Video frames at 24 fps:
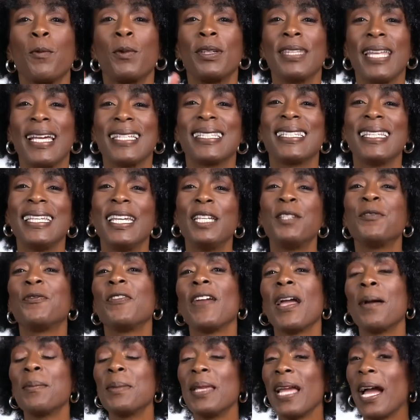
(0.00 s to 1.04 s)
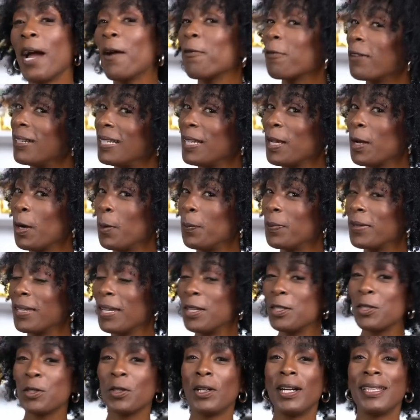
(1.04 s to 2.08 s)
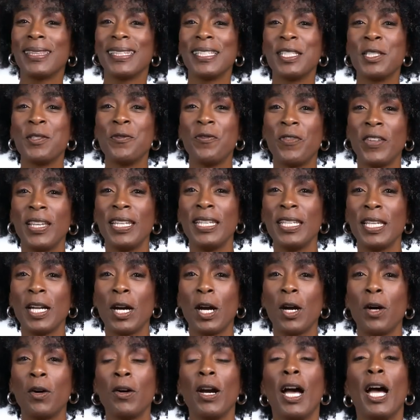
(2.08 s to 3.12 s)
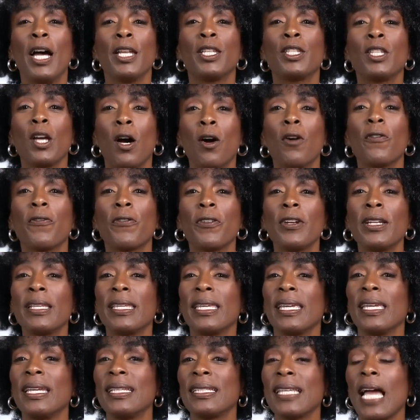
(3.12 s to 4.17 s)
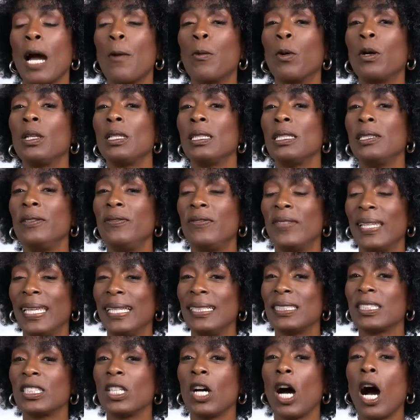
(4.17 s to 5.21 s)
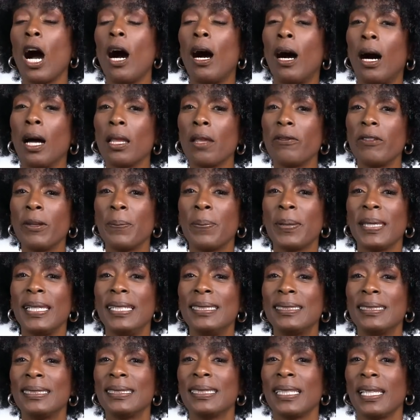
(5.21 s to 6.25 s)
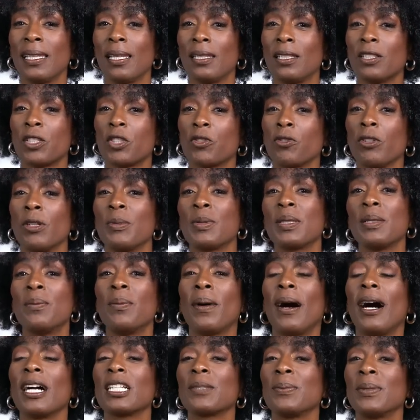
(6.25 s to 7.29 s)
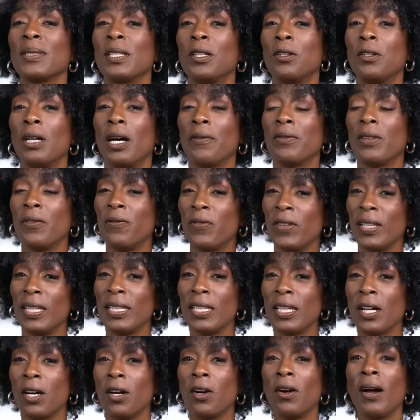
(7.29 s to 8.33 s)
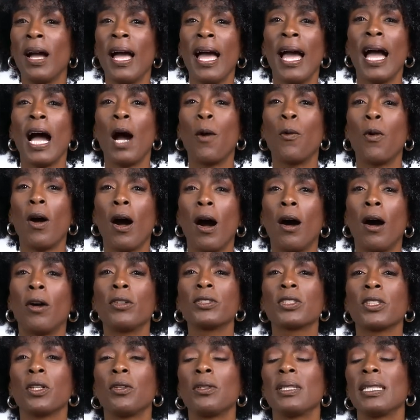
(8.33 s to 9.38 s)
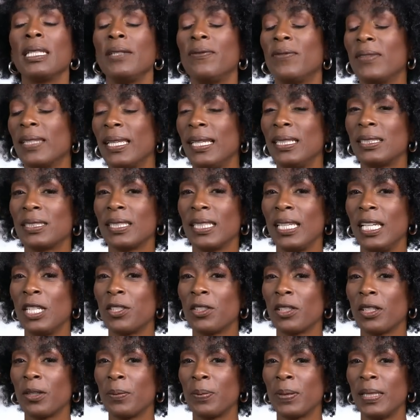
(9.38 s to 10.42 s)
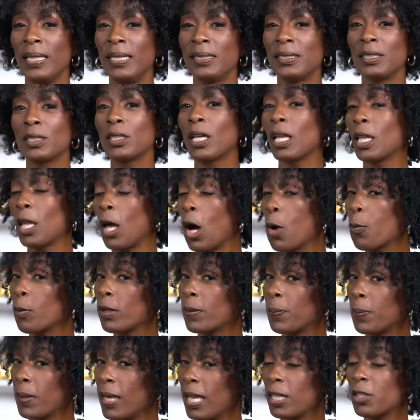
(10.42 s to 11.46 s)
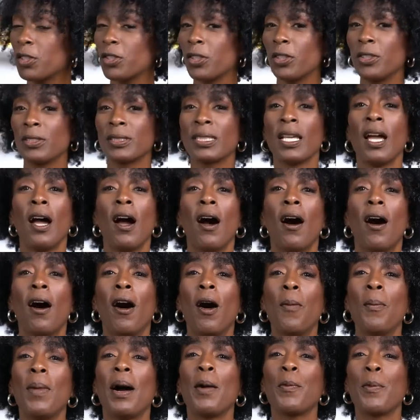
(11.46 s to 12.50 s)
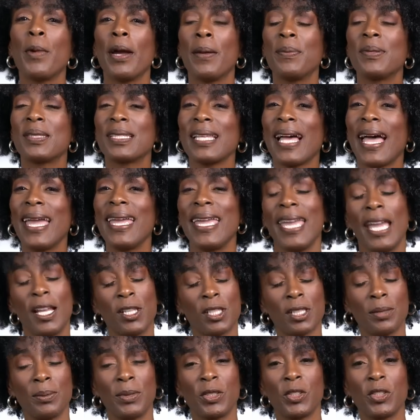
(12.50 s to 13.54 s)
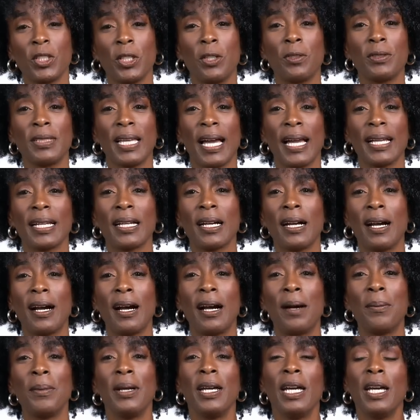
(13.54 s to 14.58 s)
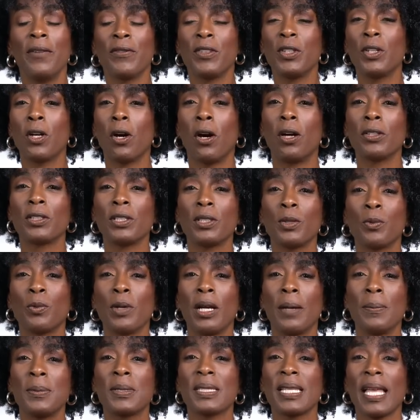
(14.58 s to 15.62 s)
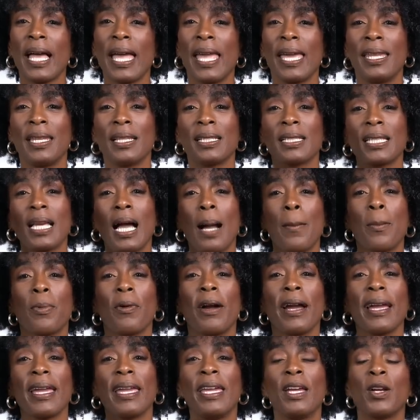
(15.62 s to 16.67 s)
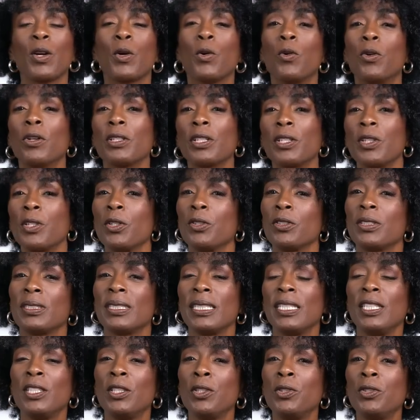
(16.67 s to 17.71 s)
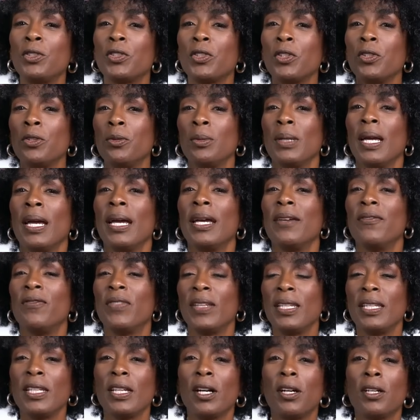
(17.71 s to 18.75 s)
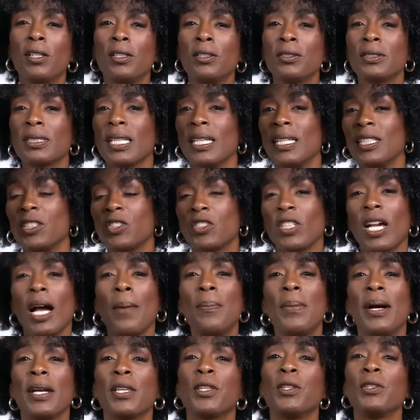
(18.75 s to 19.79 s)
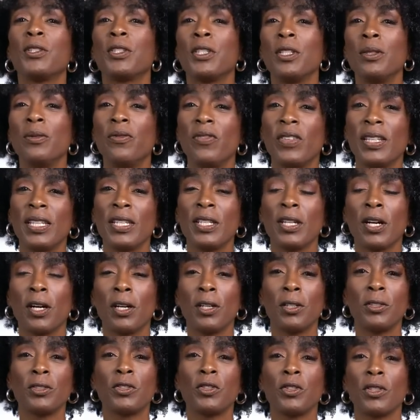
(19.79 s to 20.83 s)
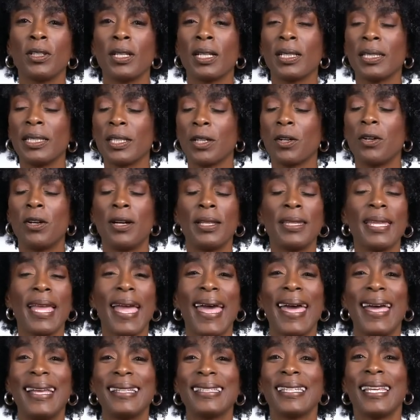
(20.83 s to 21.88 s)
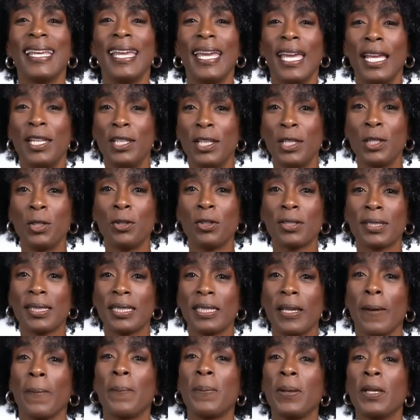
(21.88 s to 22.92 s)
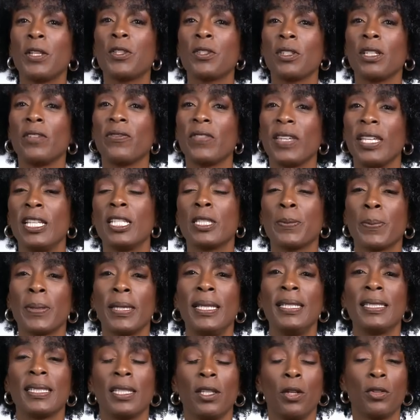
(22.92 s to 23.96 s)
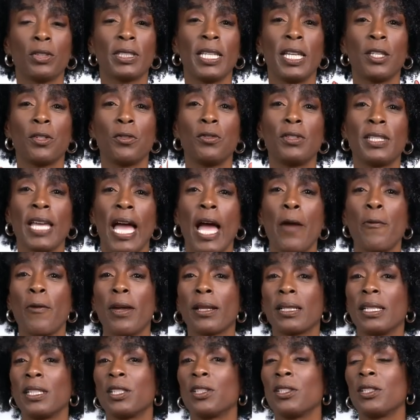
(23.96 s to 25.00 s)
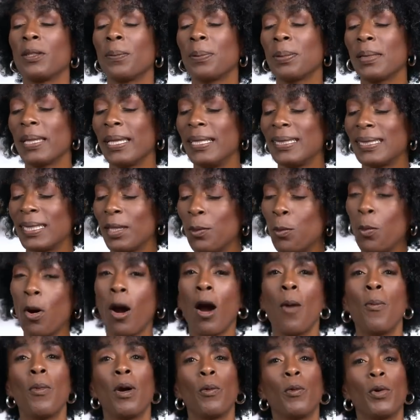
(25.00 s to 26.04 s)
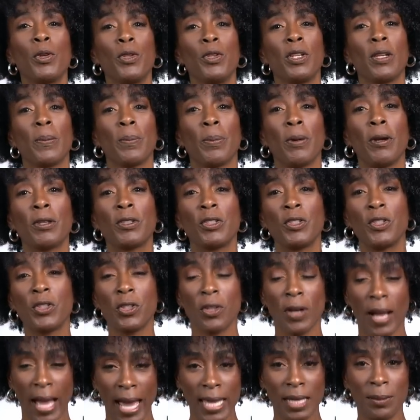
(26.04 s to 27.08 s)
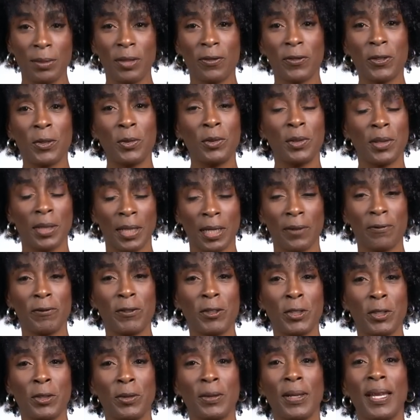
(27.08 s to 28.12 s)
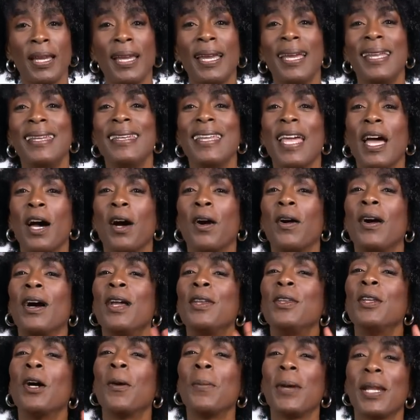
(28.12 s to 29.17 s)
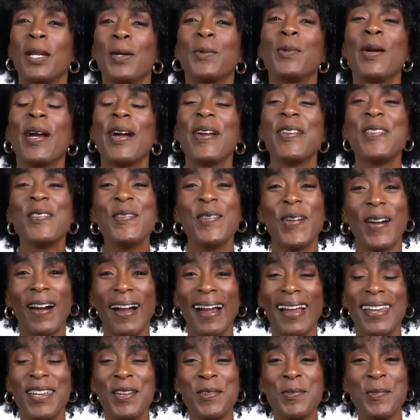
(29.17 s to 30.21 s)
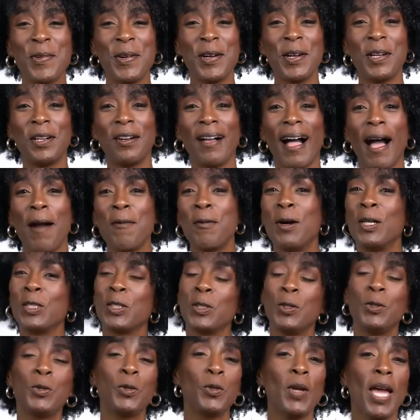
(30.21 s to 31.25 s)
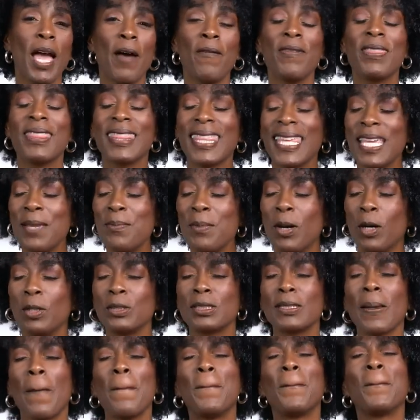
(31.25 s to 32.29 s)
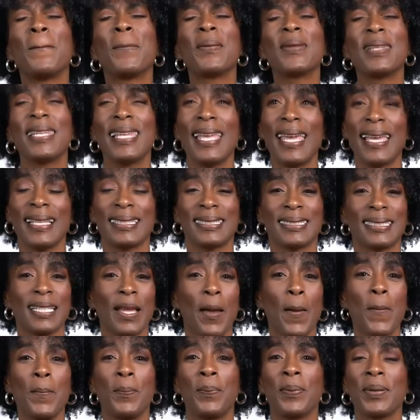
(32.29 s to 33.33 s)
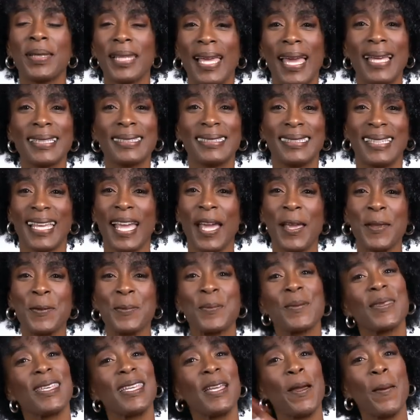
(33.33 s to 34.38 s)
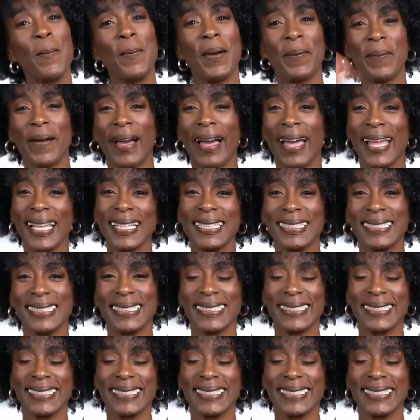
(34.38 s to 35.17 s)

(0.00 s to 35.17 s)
Well, that's it, family. I really hope you enjoyed this video. Don't forget, I will leave links to all of the pieces in the description box below of the video. I will also leave links to each of the pieces along with pictures on my website, angela mashelle dot com. If you go onto the website, in the top right-hand corner, you'll see YouTube videos, shop my YouTube videos. You can click on that, and then you'll see a picture of each piece, and it'll take you directly to the place in Walmart where you can purchase your item if you love to. Now, no matter where you are in the world, I want you to have the most blessed, blessed day. Bye-bye.